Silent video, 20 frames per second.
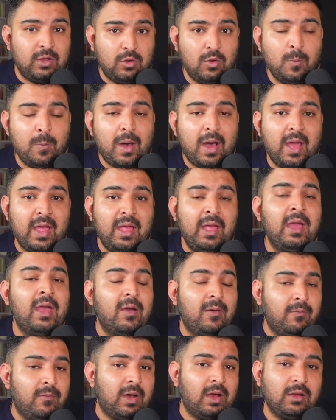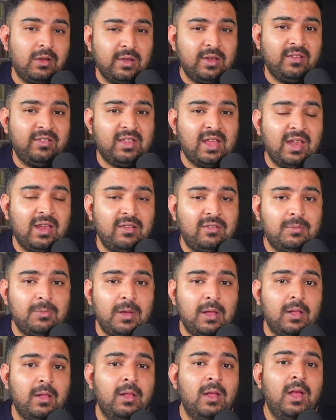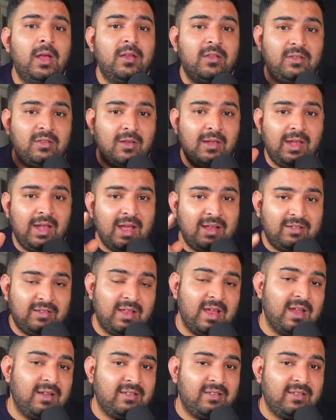to buy, what gonna sell as well. So let's get